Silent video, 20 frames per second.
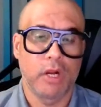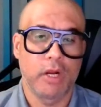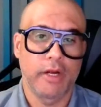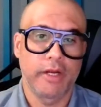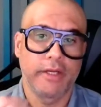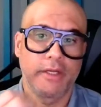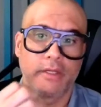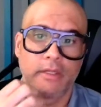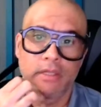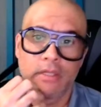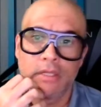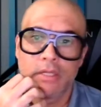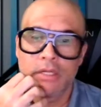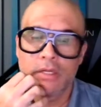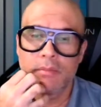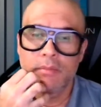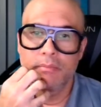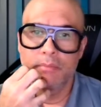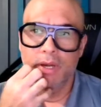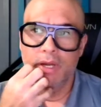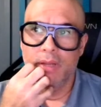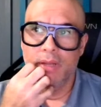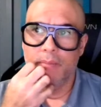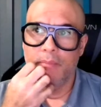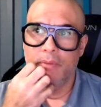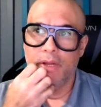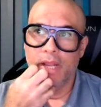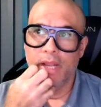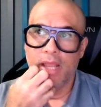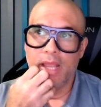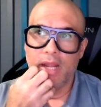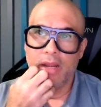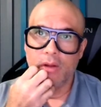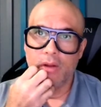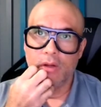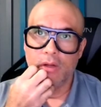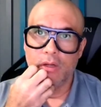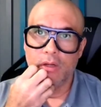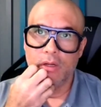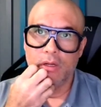running. But I
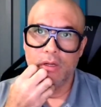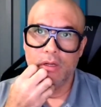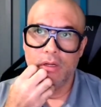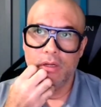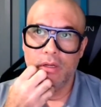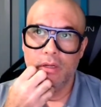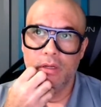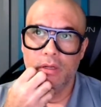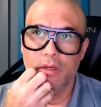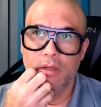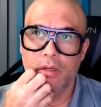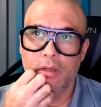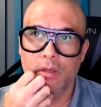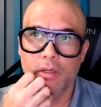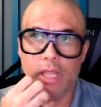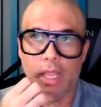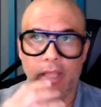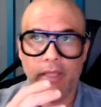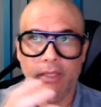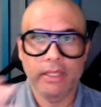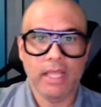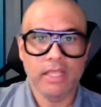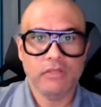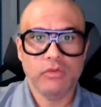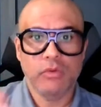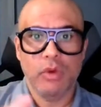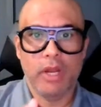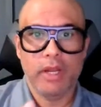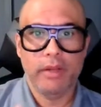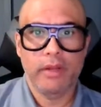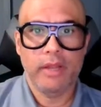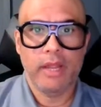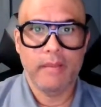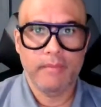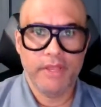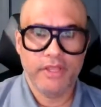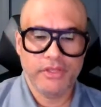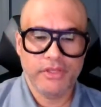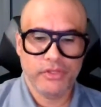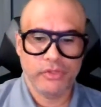don't, and that's why
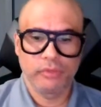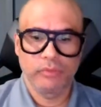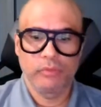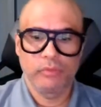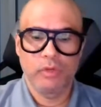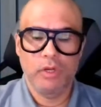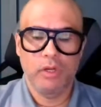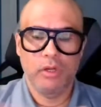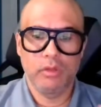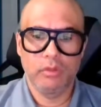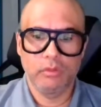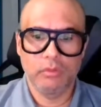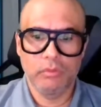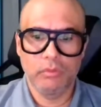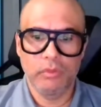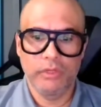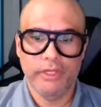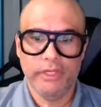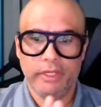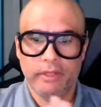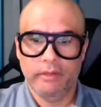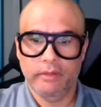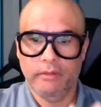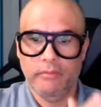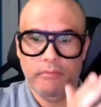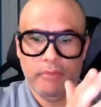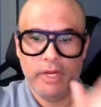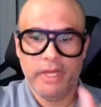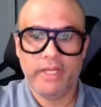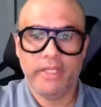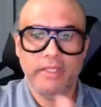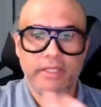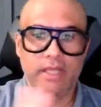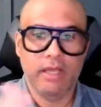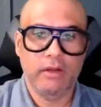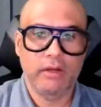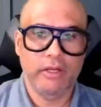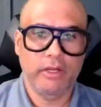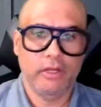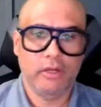I mentioned, well, we can break it
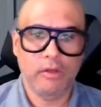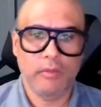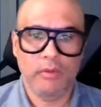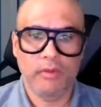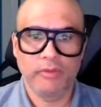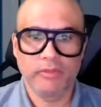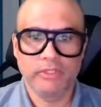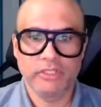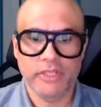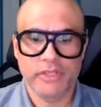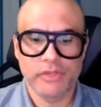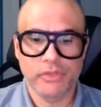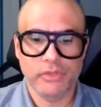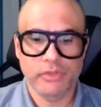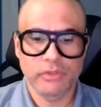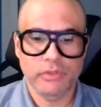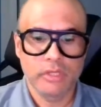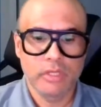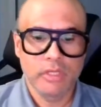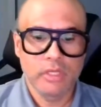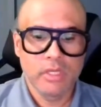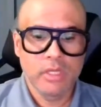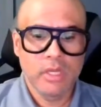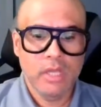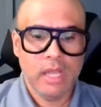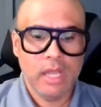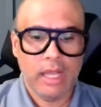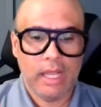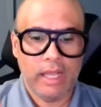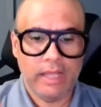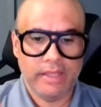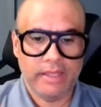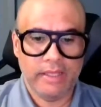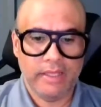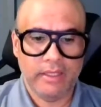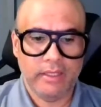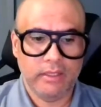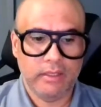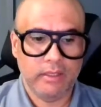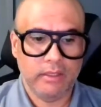down in a couple of sessions. I
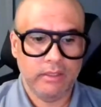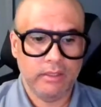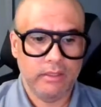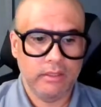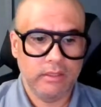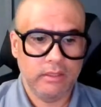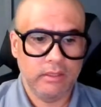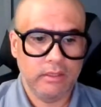think